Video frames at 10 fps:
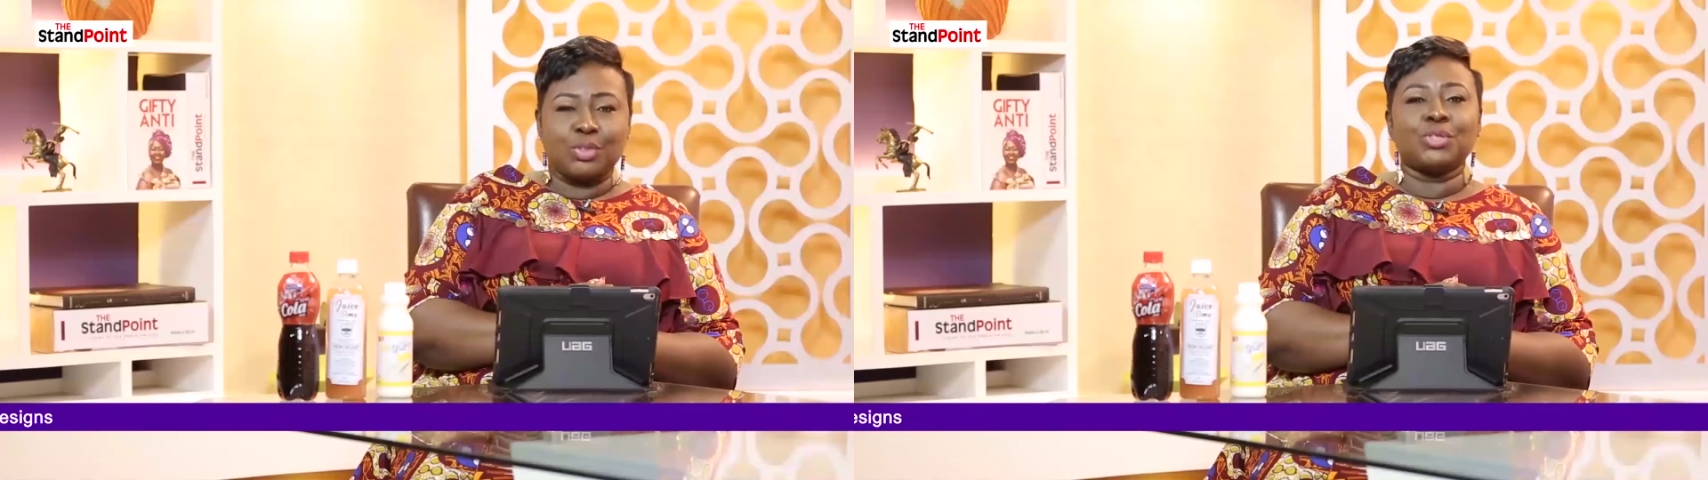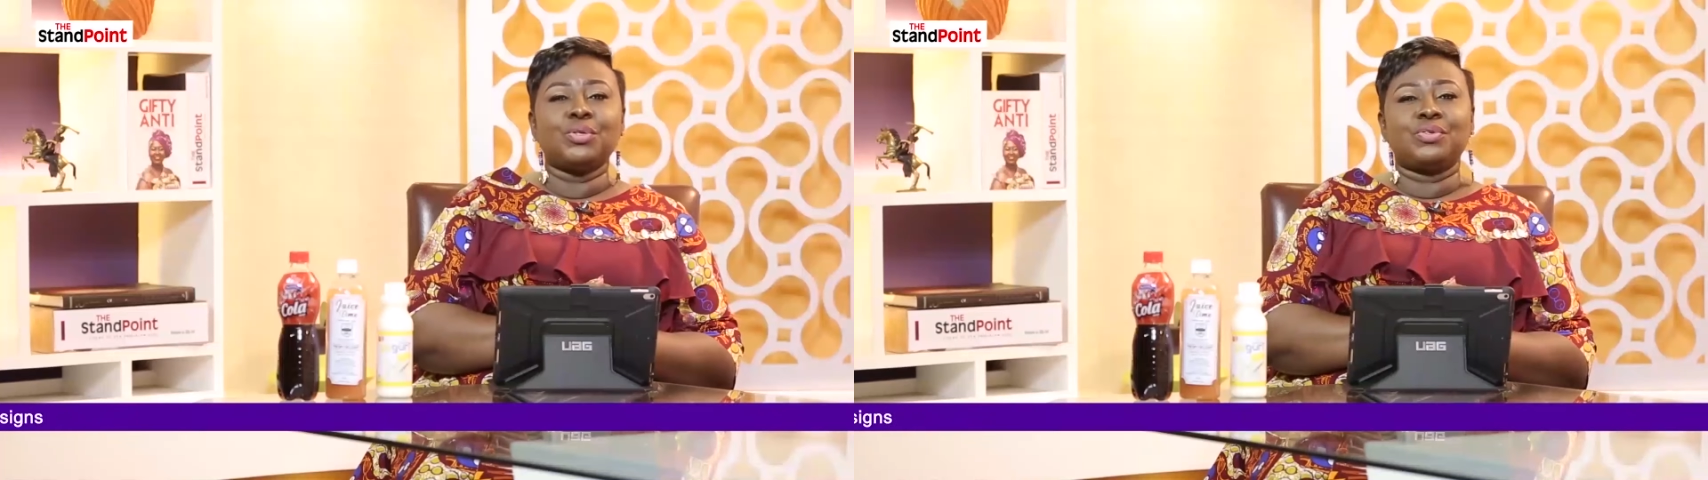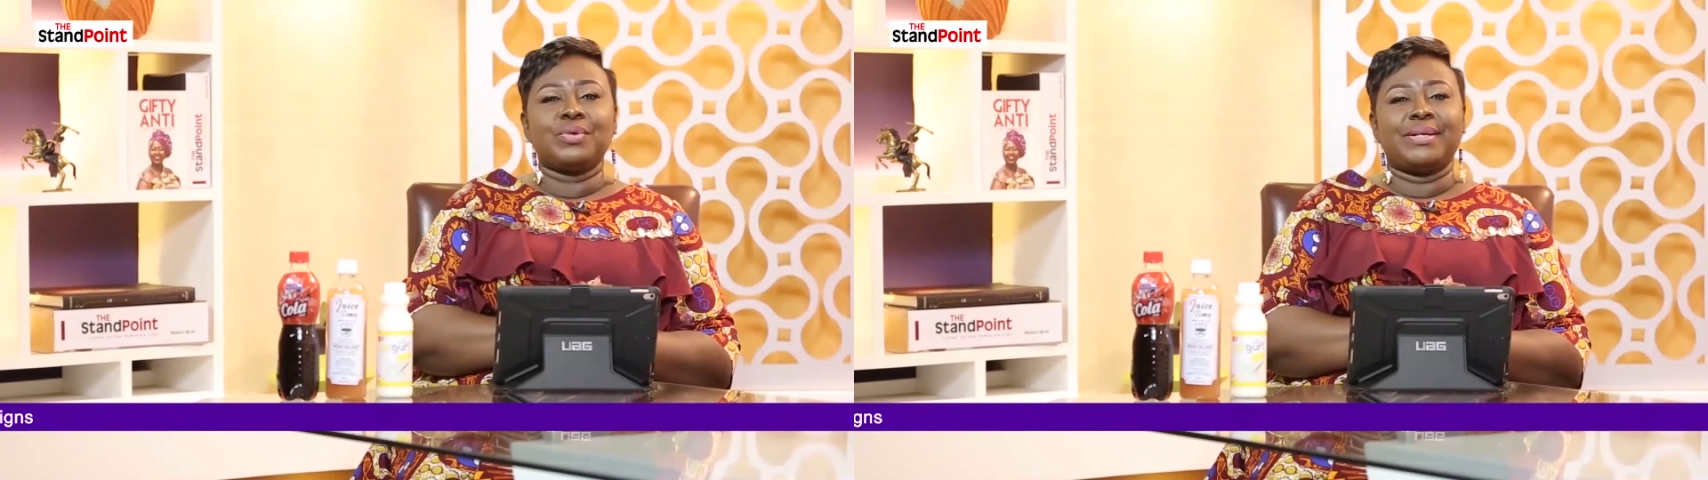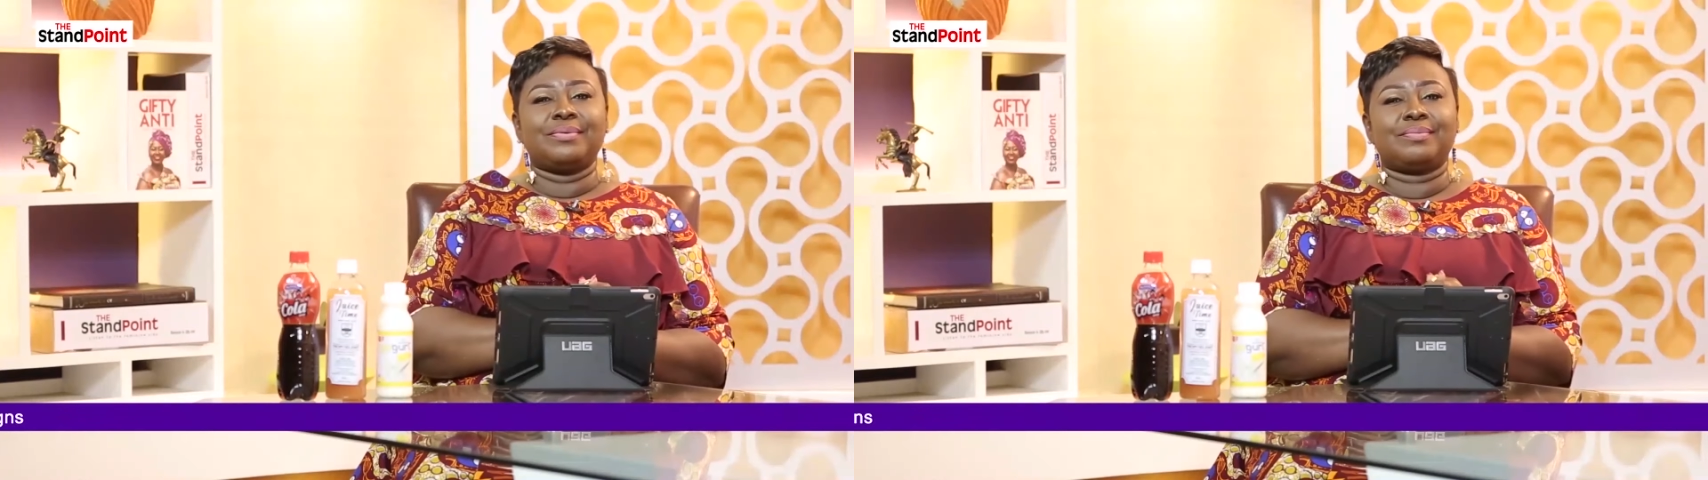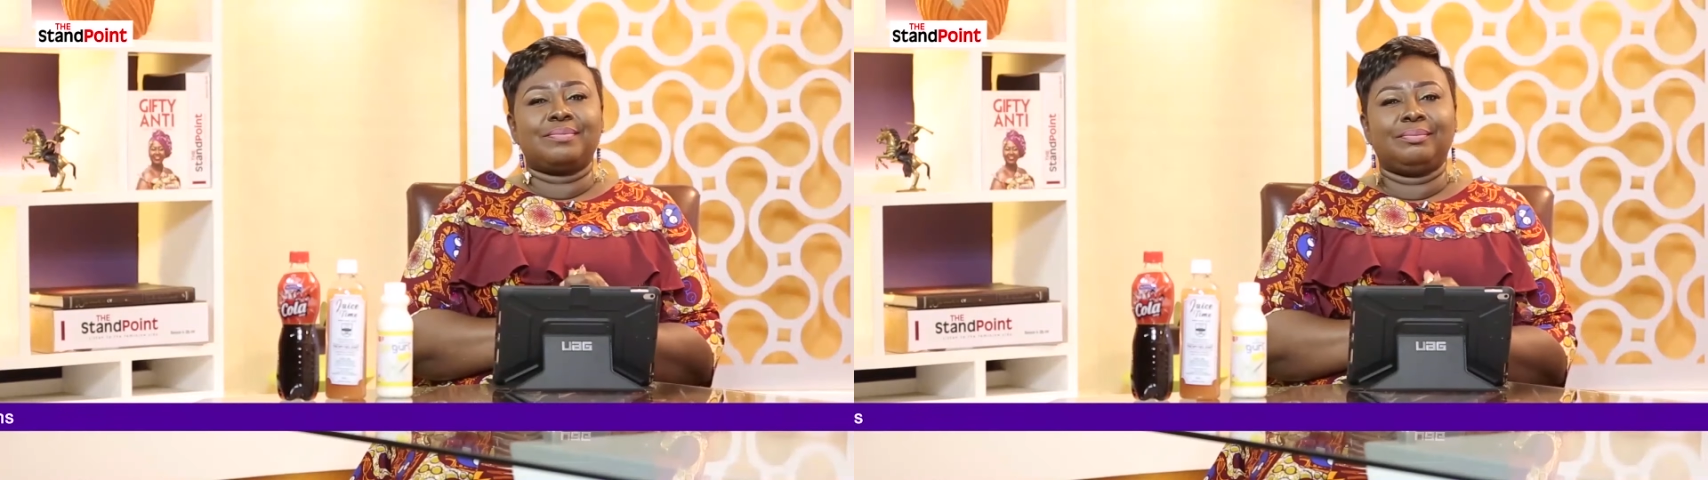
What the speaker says: Children,